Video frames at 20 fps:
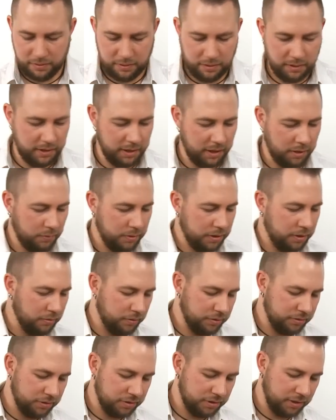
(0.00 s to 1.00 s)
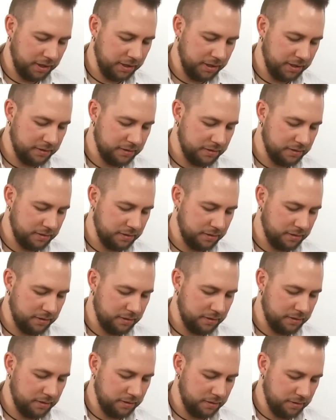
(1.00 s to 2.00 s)
And now we're going to tie this
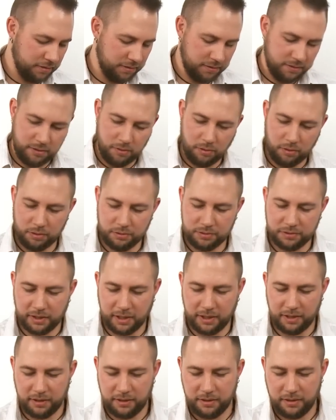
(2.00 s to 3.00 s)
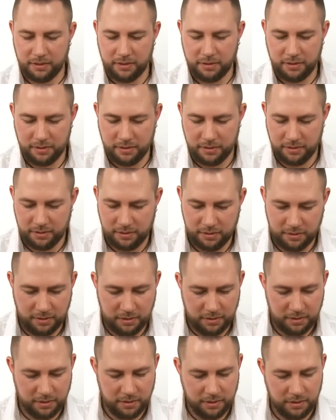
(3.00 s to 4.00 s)
hollow style,
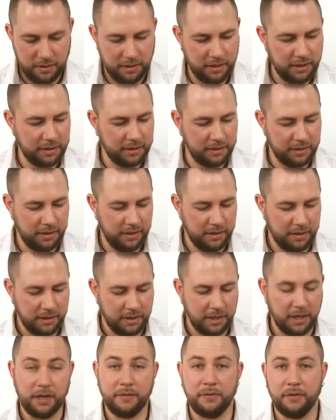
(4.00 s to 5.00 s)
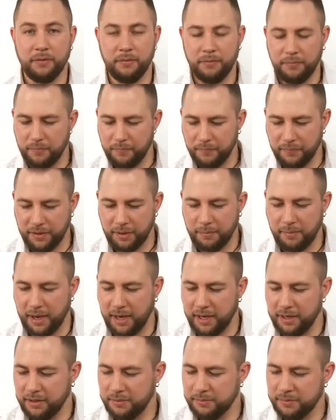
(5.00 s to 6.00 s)
like the kind of the, the
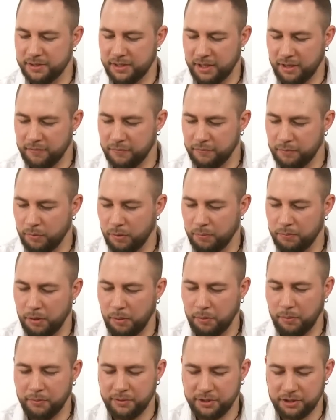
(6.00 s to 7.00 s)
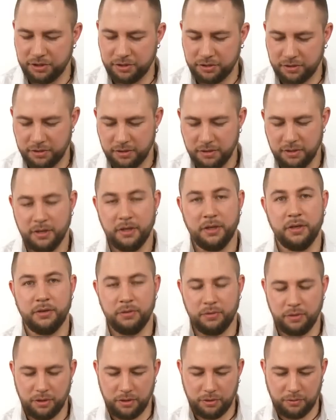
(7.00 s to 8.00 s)
man himself, Bob Popovich,
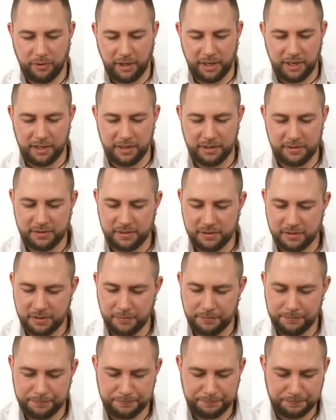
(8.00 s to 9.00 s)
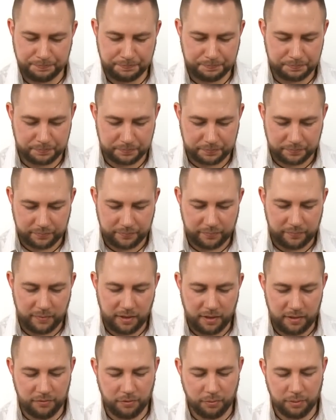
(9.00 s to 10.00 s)
who created this system.
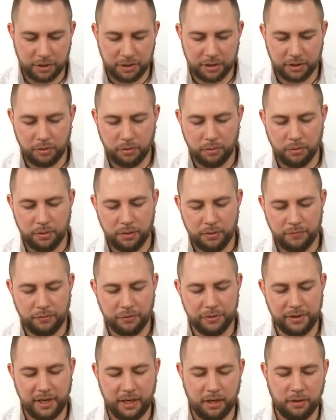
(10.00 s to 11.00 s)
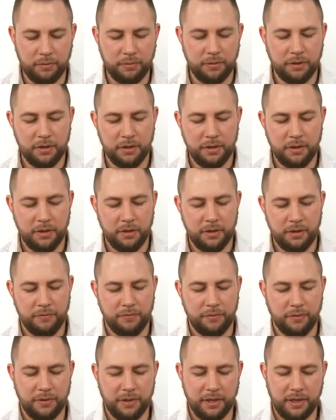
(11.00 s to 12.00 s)
So we're going to go for yellow
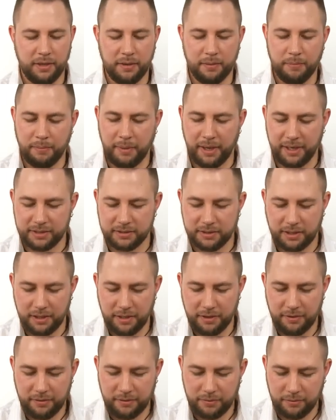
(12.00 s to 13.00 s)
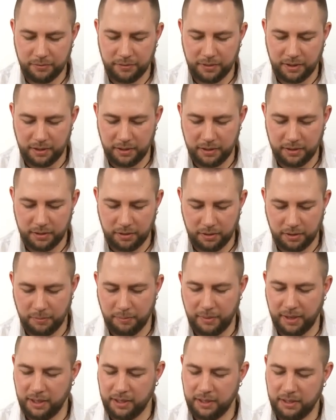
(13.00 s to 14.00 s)
for the back side here, or the, or the
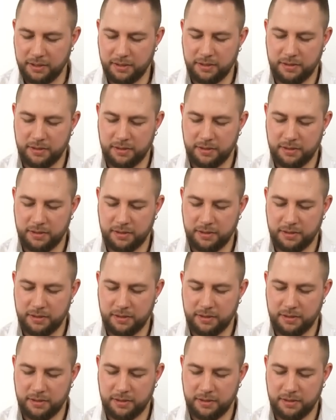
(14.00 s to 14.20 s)
belly.